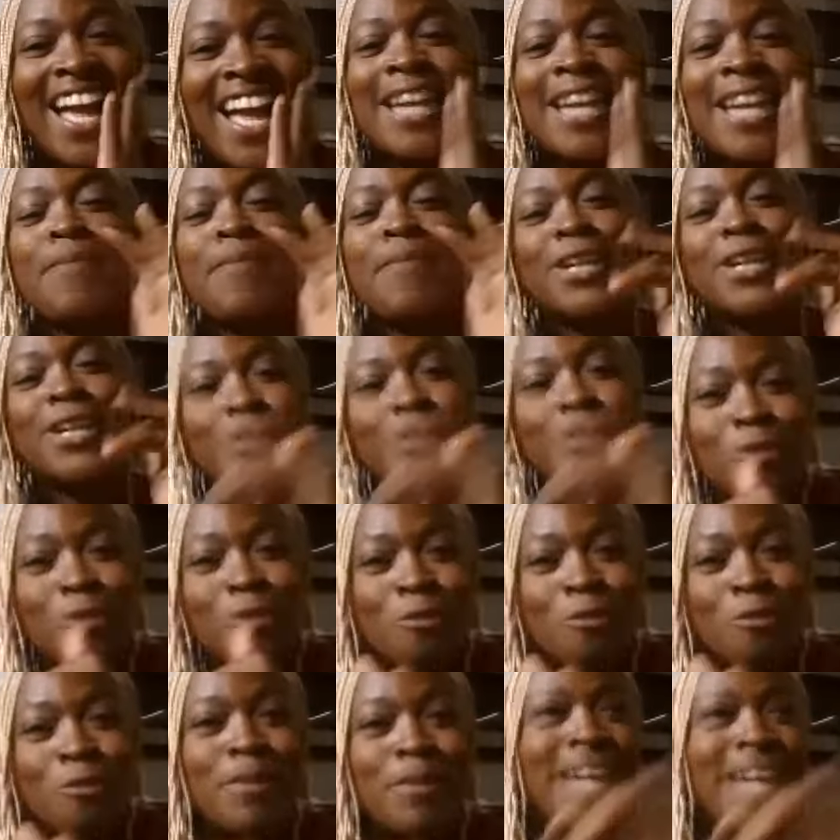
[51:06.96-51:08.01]
I can make a
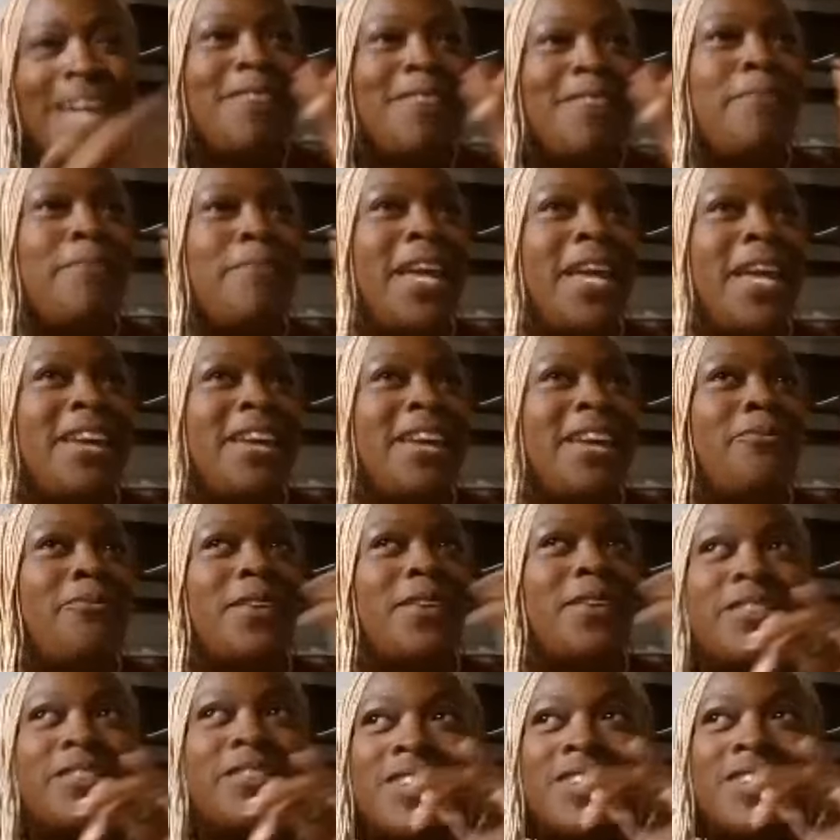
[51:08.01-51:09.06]
soup. I can make
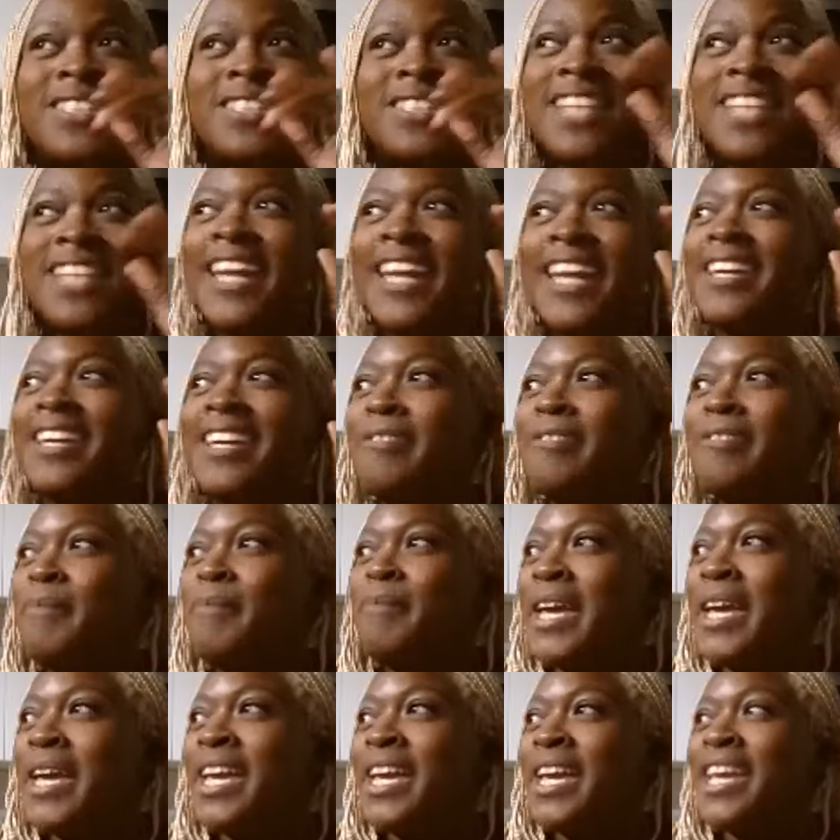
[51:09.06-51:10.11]
fritters. I can
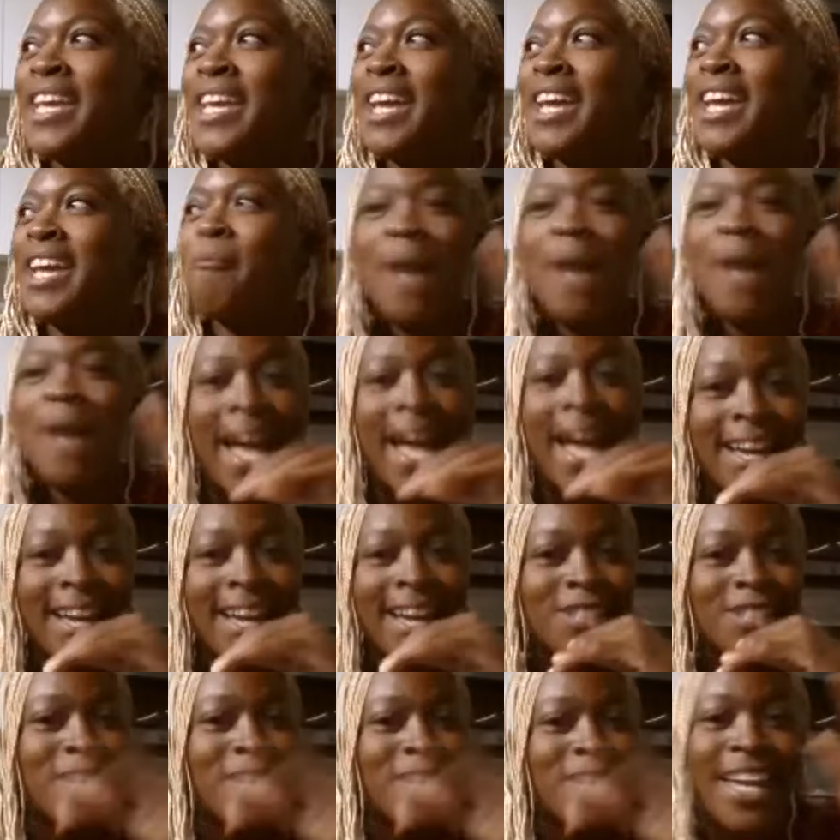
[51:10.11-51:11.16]
make a
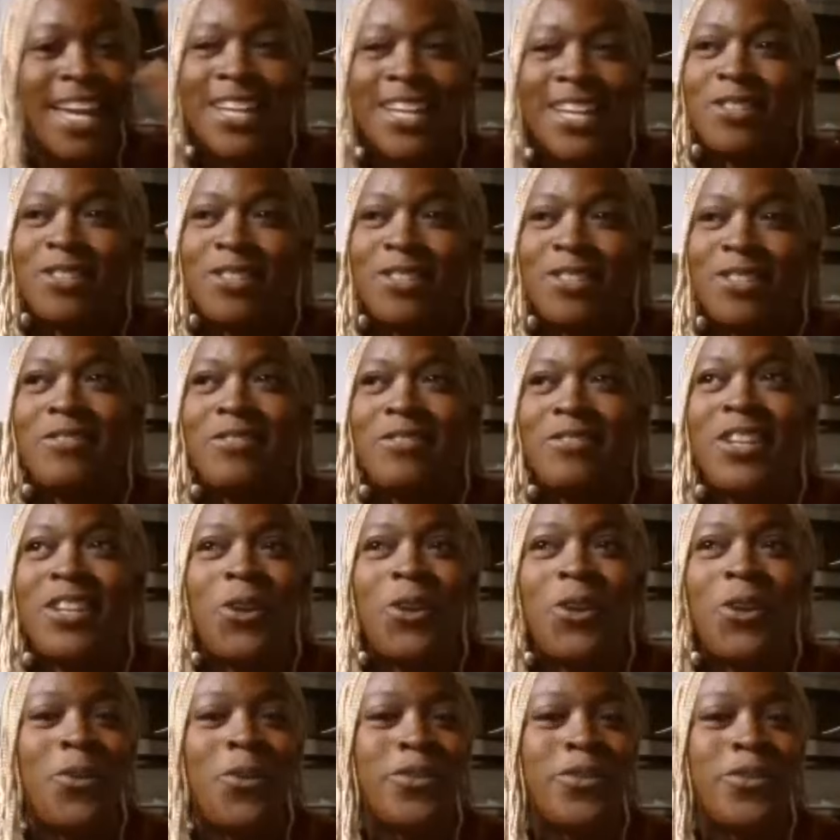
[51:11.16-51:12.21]
mash. I can you
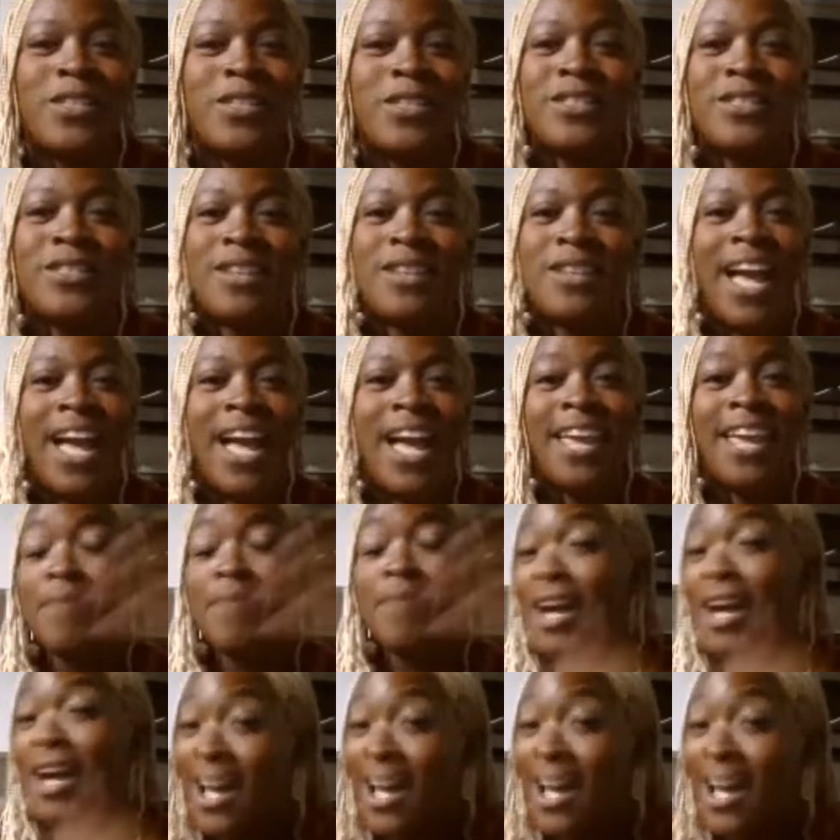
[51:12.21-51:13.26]
know I can
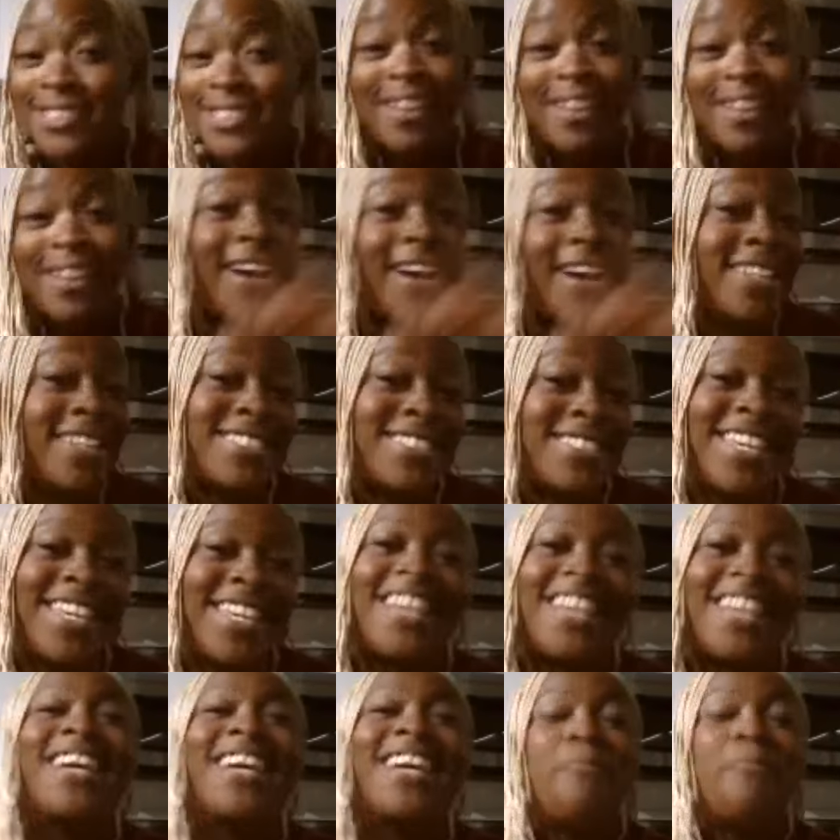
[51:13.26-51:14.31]
make a hot sauce.
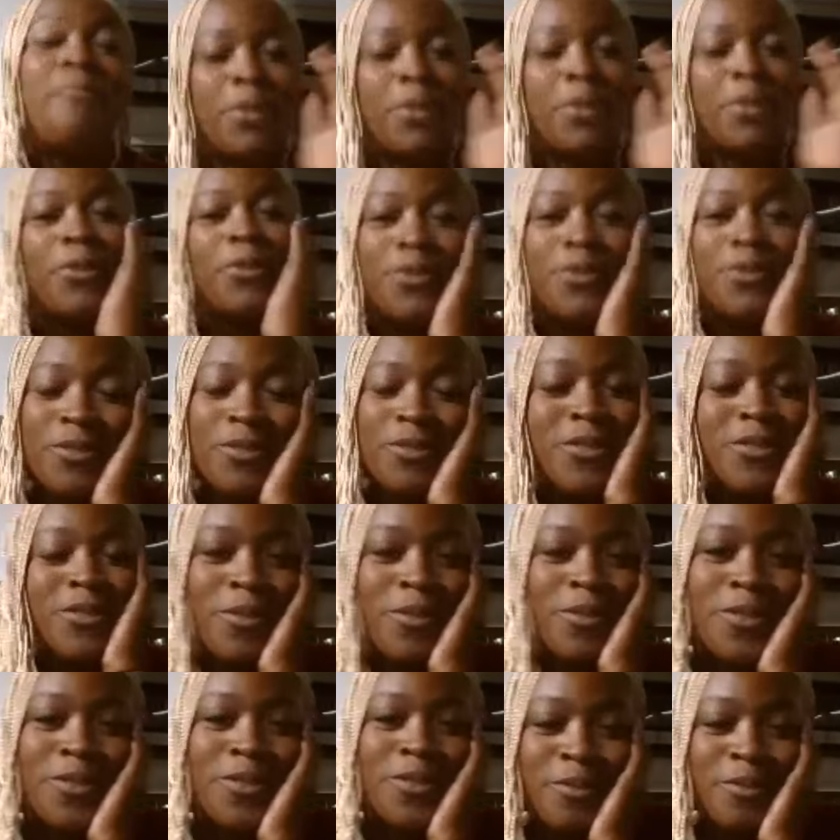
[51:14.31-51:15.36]
But those are
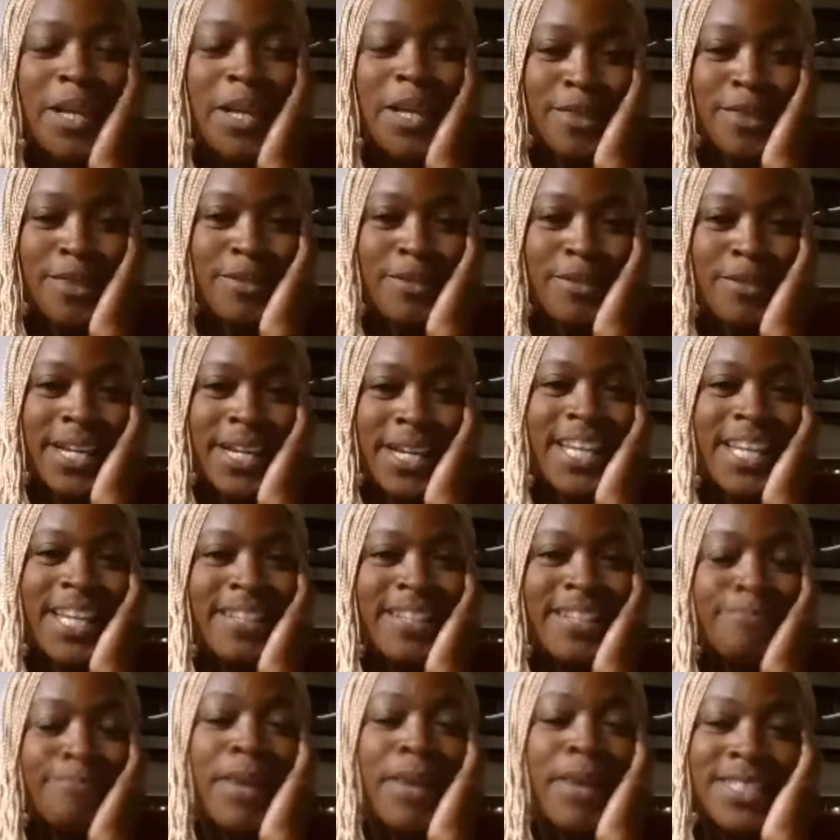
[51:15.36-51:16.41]
those are my
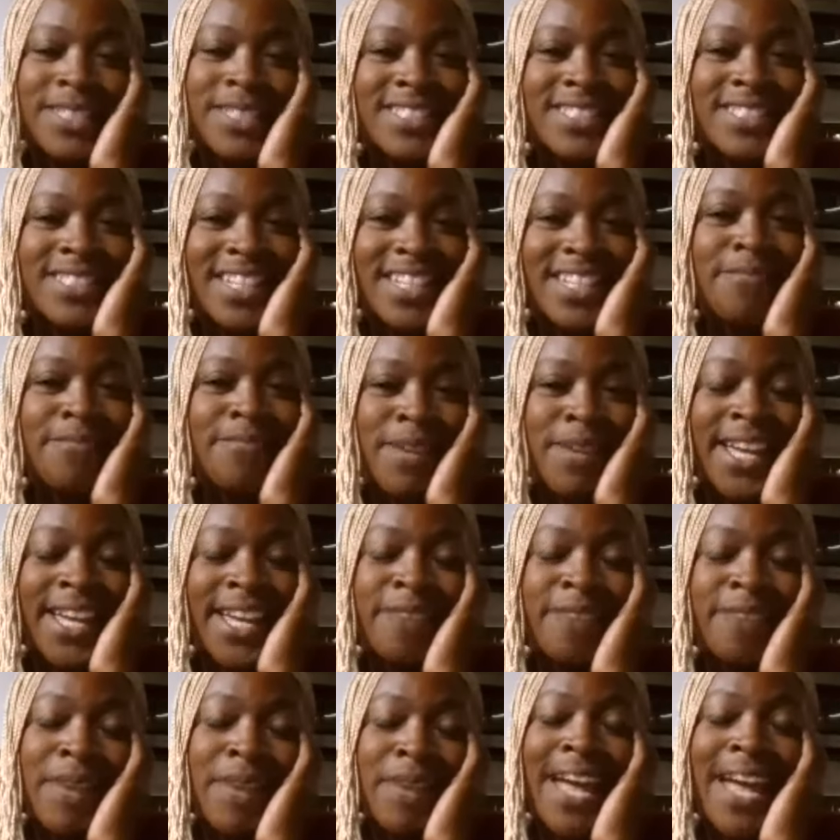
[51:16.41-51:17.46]
three must in my
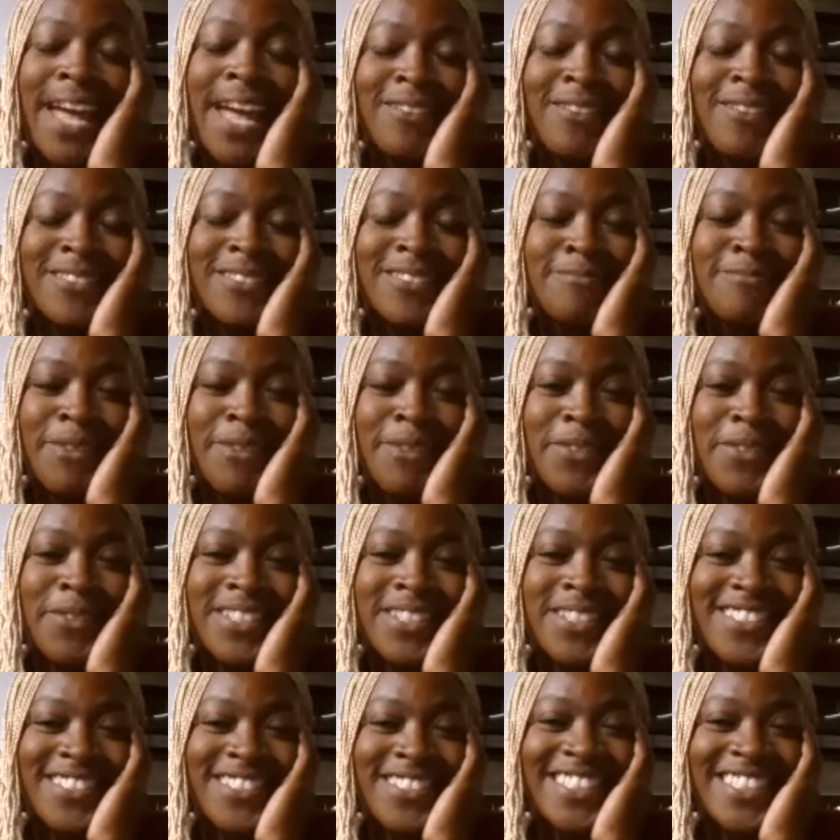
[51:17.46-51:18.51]
in my house in my
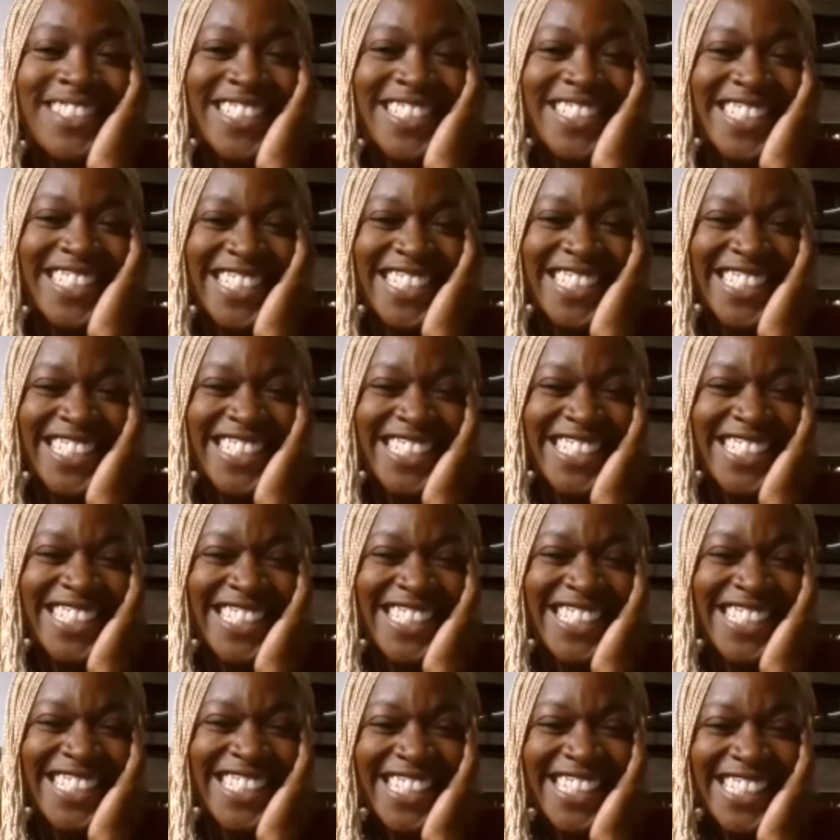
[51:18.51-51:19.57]
fridge. okay.
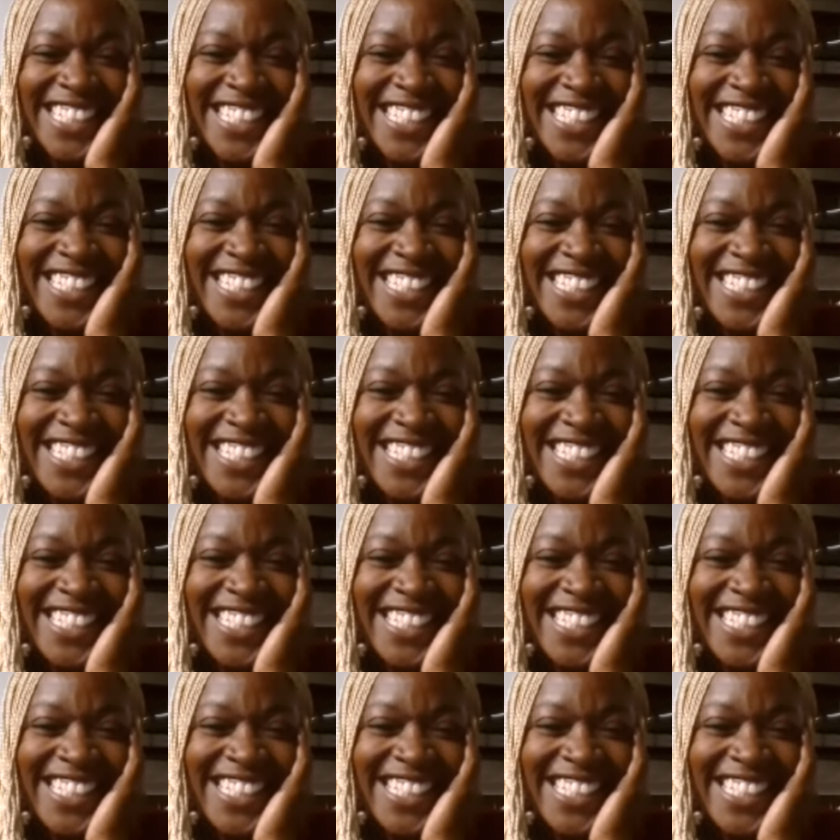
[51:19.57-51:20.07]
Uh,